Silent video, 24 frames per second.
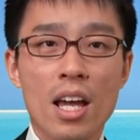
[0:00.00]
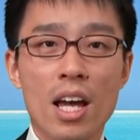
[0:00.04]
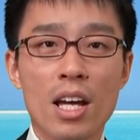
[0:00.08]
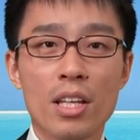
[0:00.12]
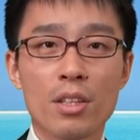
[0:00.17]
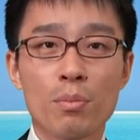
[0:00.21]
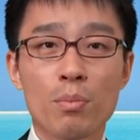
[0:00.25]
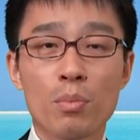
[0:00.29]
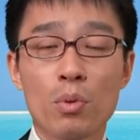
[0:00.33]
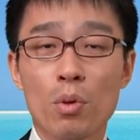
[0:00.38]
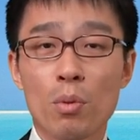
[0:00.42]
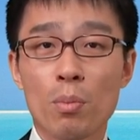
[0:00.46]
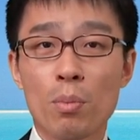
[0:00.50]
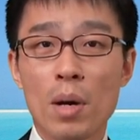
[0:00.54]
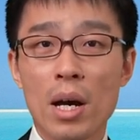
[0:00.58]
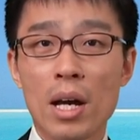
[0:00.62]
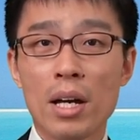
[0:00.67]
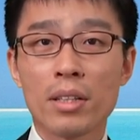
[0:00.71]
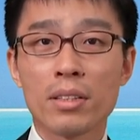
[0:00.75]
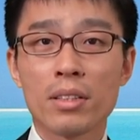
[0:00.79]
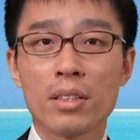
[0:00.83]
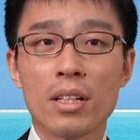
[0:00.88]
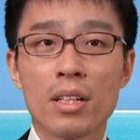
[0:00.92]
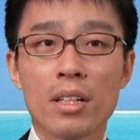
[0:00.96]
and
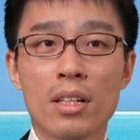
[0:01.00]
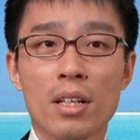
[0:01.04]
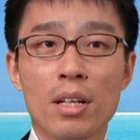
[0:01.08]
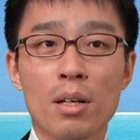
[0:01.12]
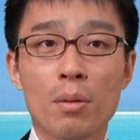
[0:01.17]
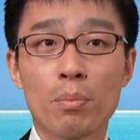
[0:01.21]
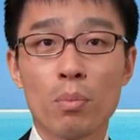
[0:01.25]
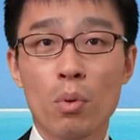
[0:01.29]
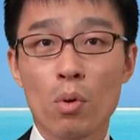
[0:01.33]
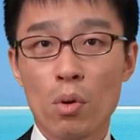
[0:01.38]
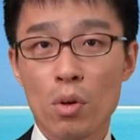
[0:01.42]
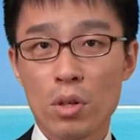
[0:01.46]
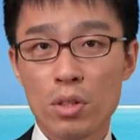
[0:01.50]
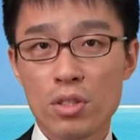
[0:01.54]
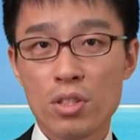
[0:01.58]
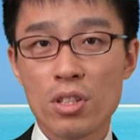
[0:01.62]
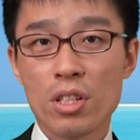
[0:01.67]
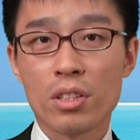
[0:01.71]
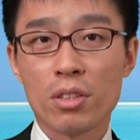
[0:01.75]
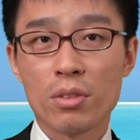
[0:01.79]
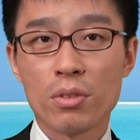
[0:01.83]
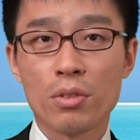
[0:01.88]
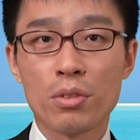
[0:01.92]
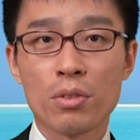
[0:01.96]
provide a polar
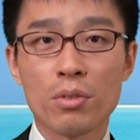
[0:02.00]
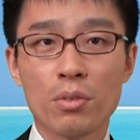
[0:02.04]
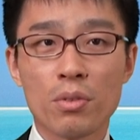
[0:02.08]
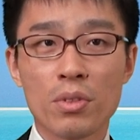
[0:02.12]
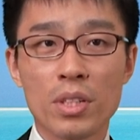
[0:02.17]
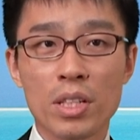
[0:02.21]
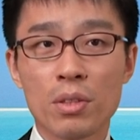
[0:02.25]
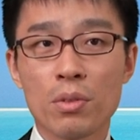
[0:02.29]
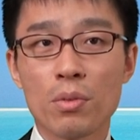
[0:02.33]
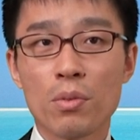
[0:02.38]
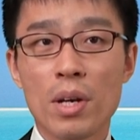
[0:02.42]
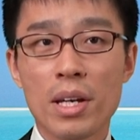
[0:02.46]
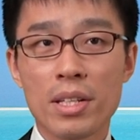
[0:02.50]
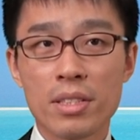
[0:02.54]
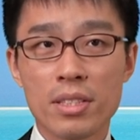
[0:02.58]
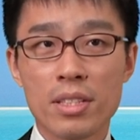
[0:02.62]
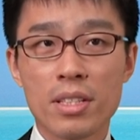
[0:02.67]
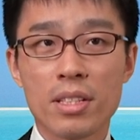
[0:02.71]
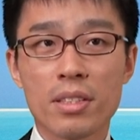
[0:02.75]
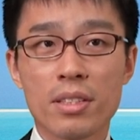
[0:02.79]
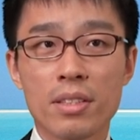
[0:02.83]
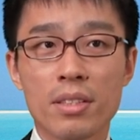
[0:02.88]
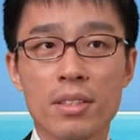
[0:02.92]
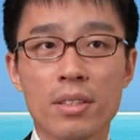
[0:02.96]
chart you
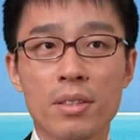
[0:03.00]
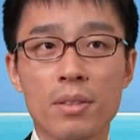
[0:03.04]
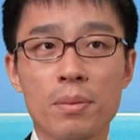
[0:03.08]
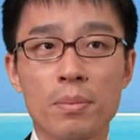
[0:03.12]
requested.